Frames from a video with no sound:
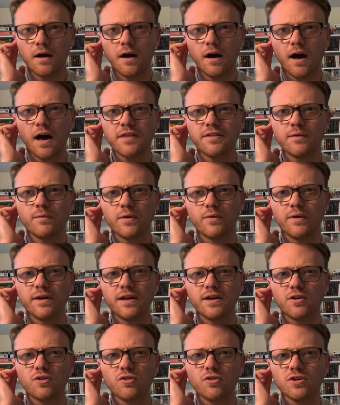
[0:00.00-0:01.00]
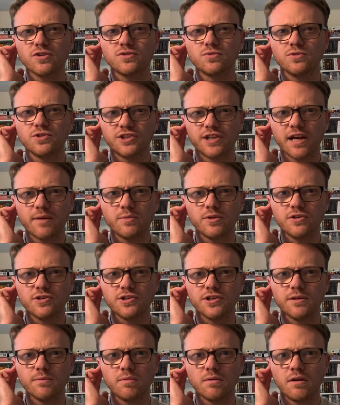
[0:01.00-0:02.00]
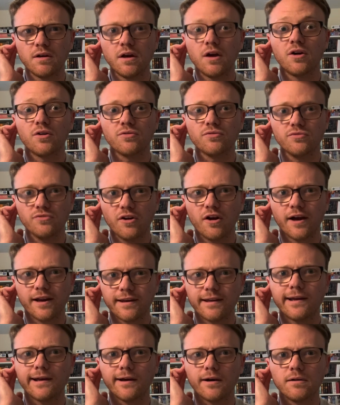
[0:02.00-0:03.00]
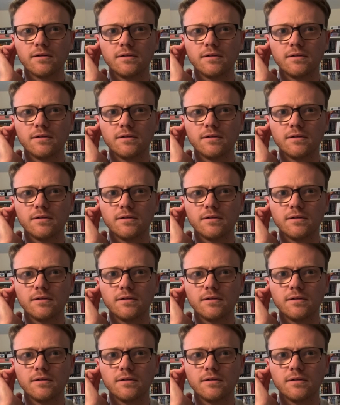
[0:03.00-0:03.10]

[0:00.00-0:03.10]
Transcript: I think we're ready to cross to a championship right now.